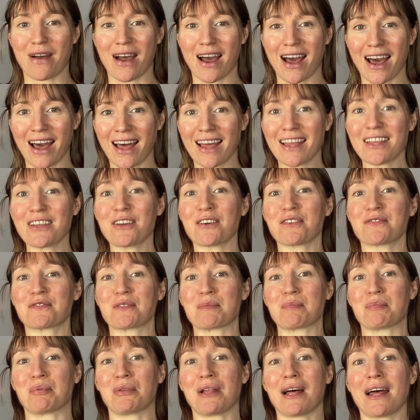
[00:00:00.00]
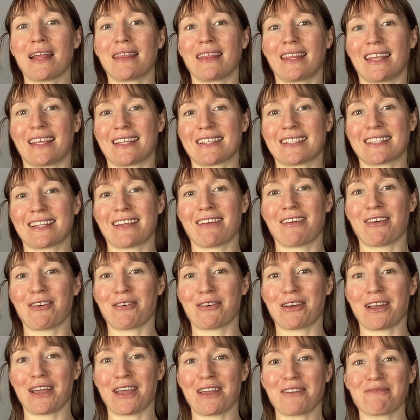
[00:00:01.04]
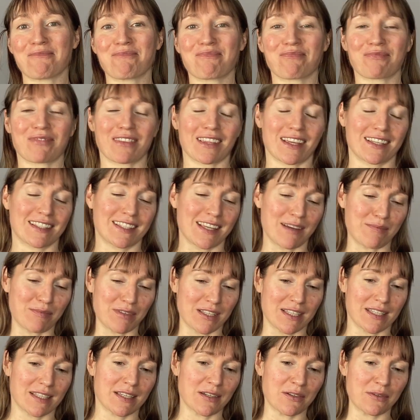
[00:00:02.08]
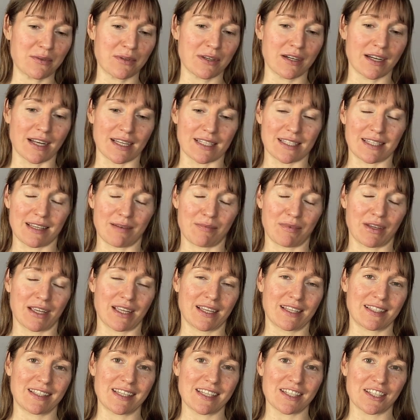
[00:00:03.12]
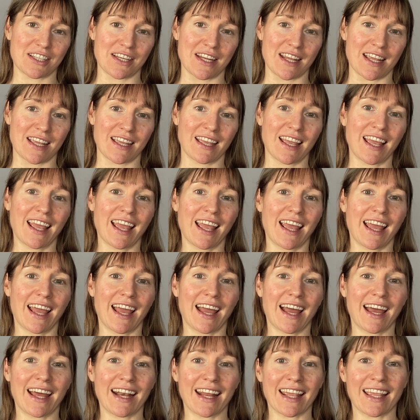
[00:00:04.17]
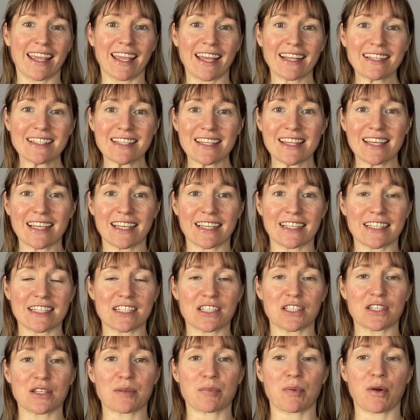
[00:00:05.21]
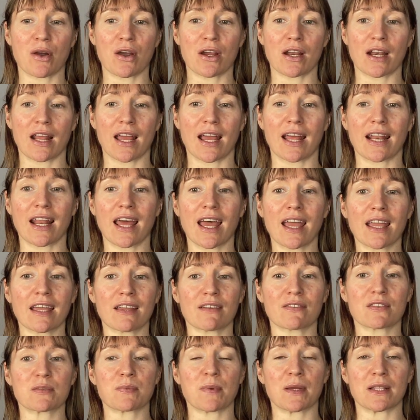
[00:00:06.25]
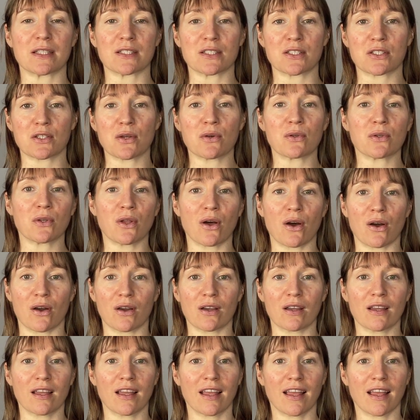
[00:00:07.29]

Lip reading: I often plan this, okay? I set my skill work, I set my conditioning, and I get to the conditioning part, and I have spent so long,